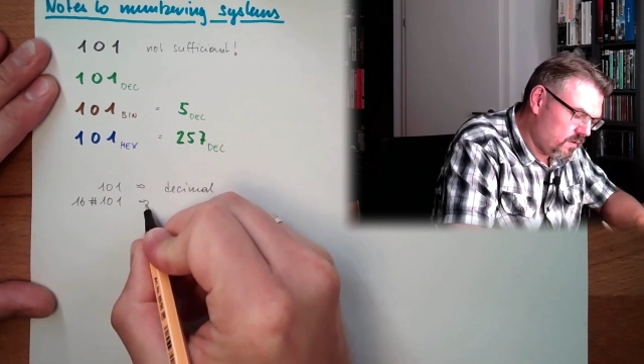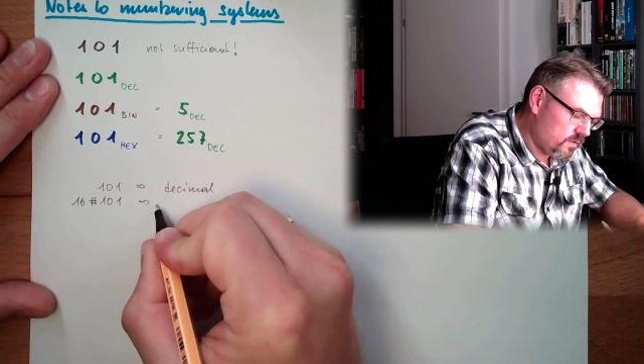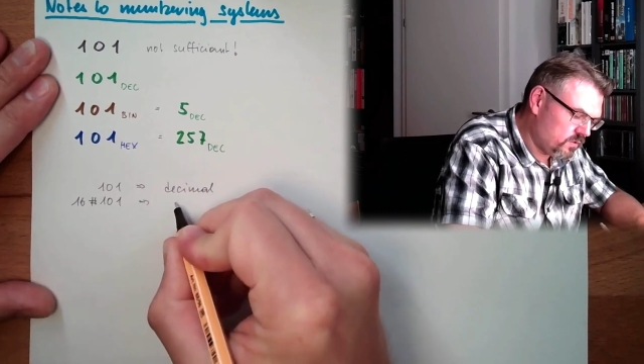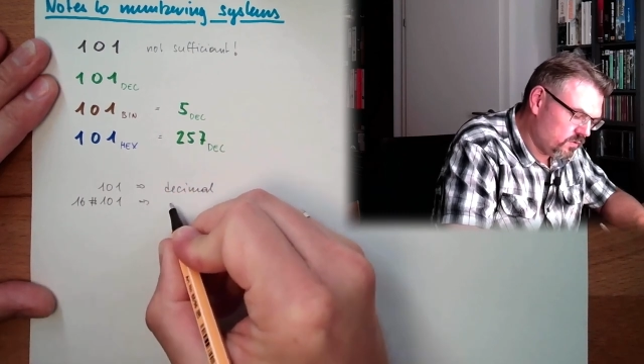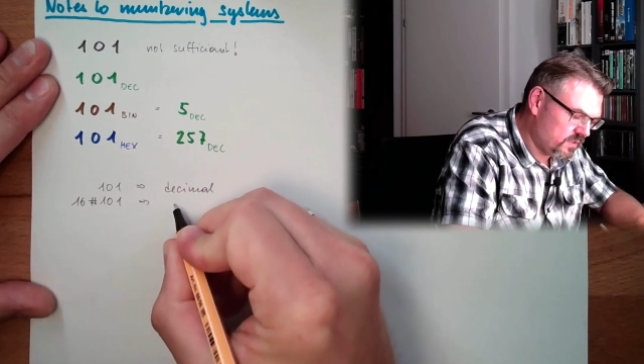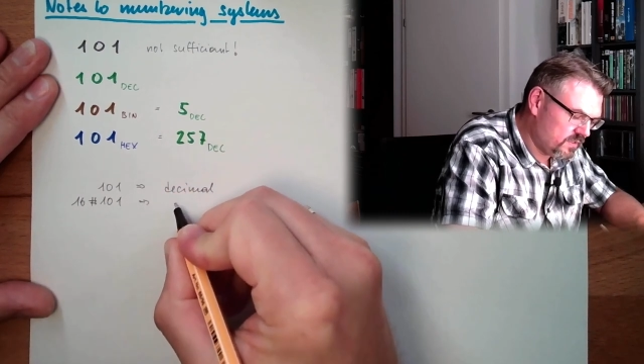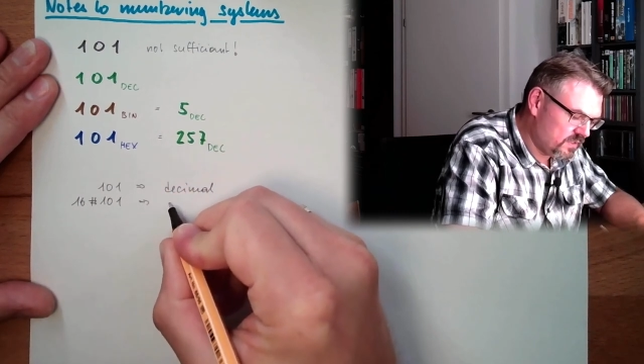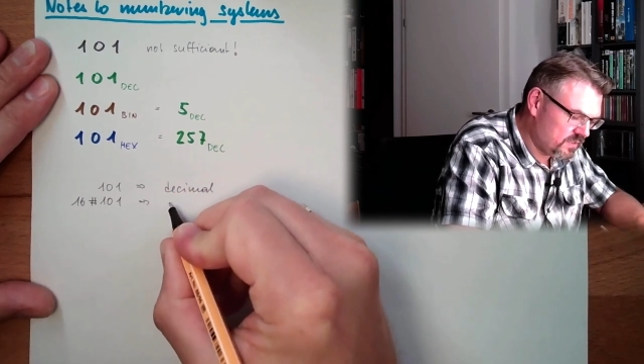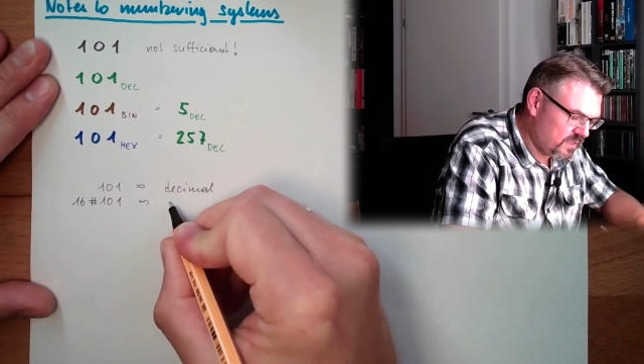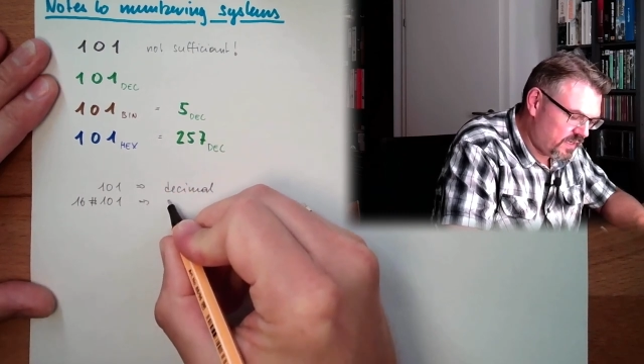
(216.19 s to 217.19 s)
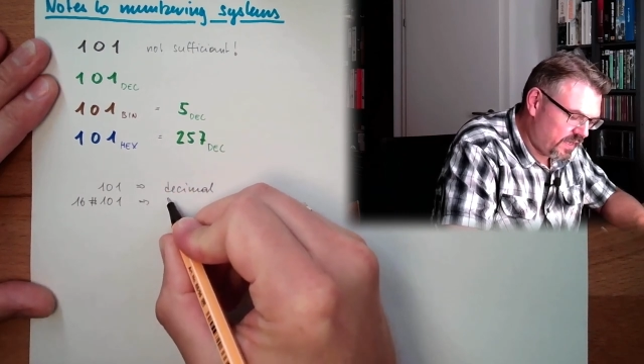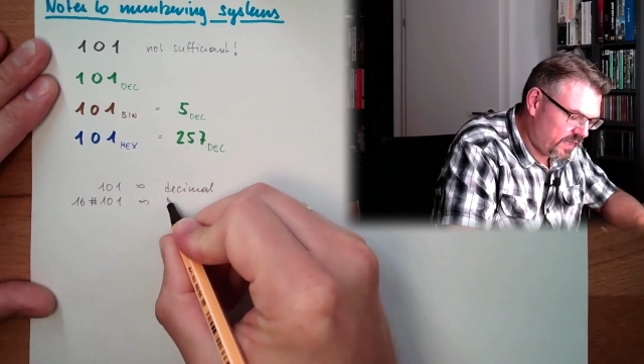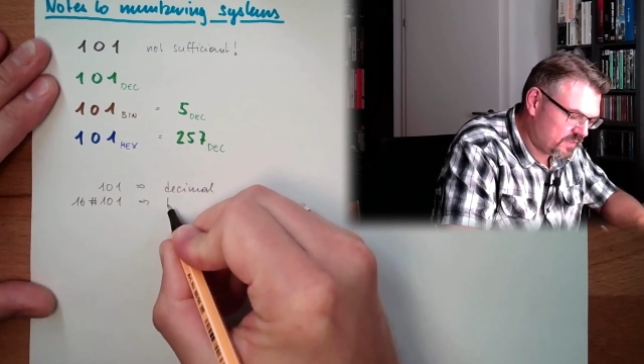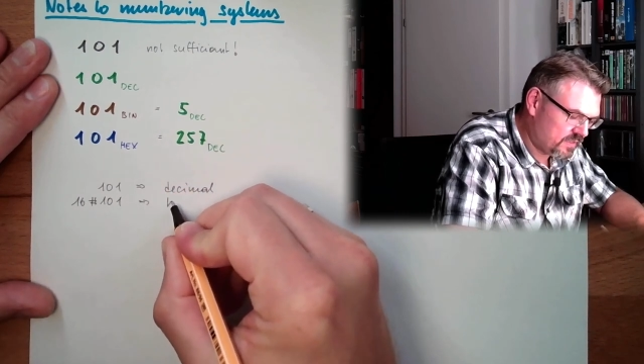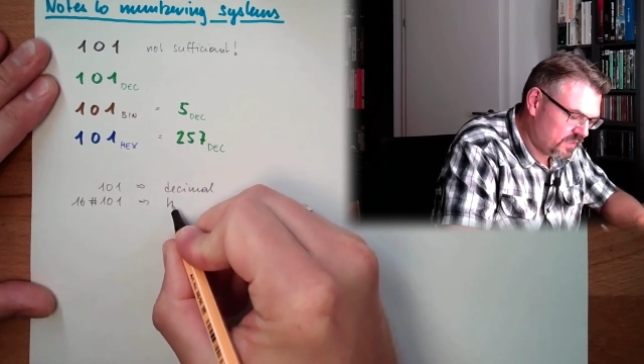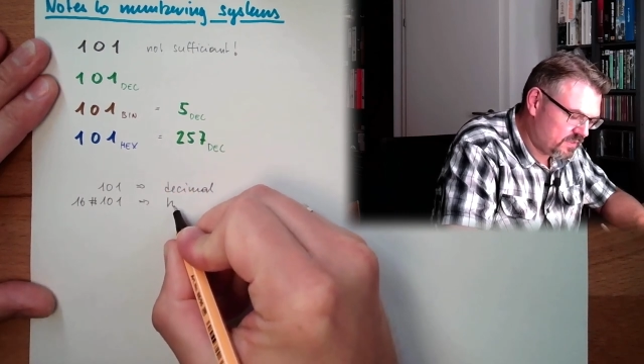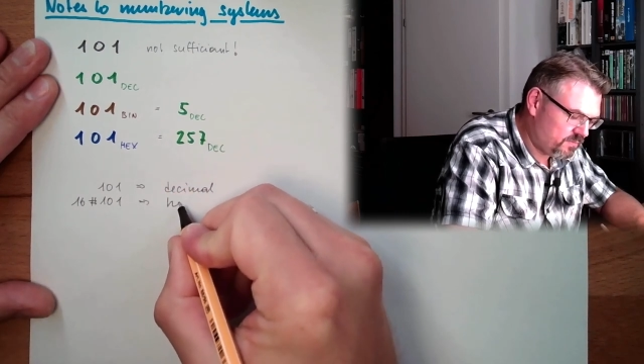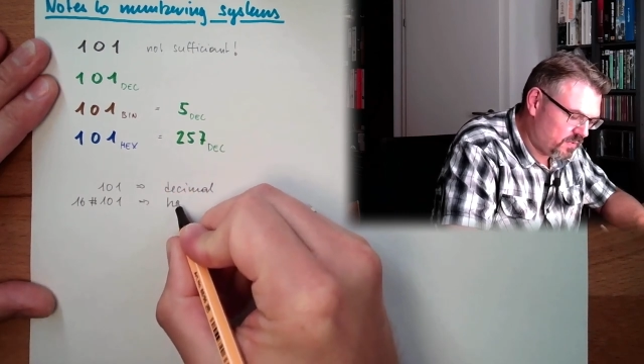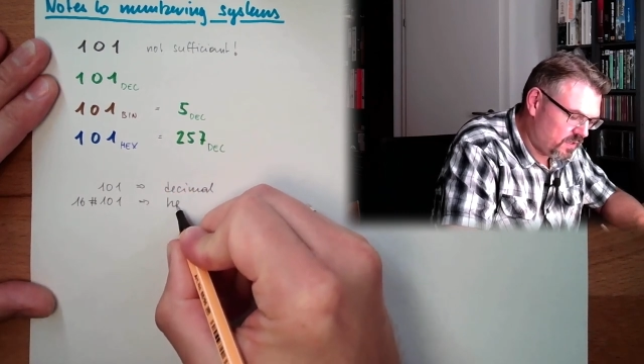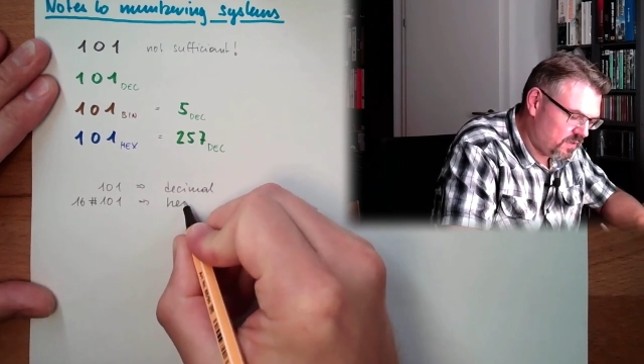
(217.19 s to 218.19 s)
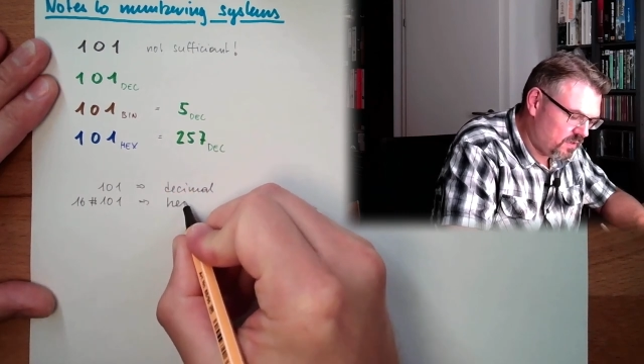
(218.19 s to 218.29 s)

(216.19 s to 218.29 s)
So this is hexadecimal.